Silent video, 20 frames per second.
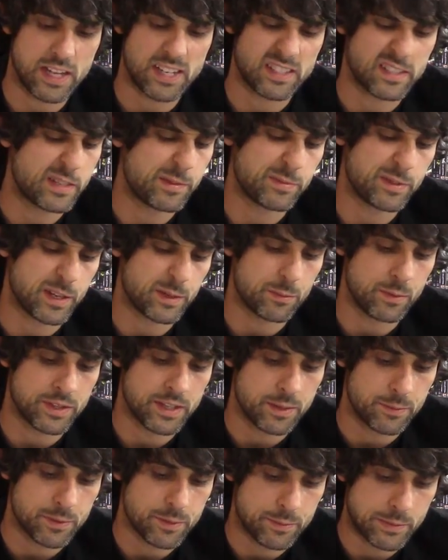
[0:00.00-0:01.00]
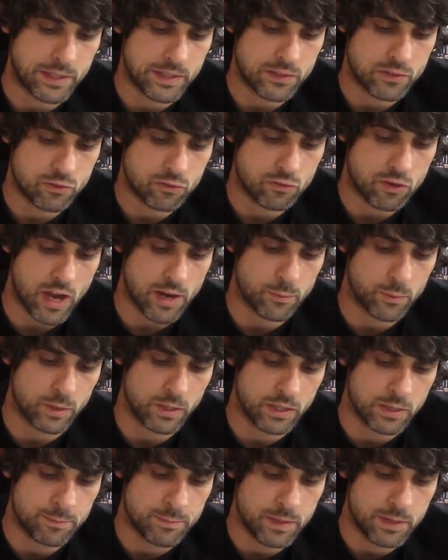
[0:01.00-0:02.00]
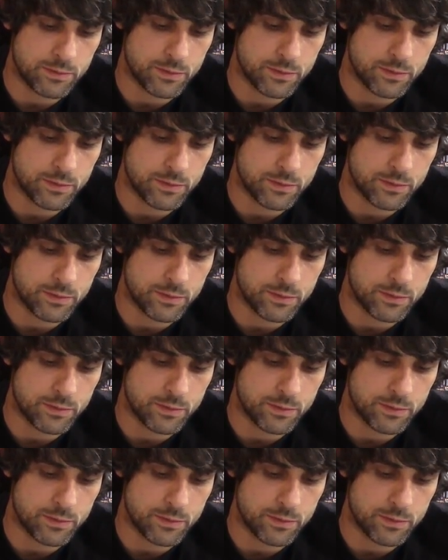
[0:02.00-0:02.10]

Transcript: That seems like one they would release. John Wilhelm,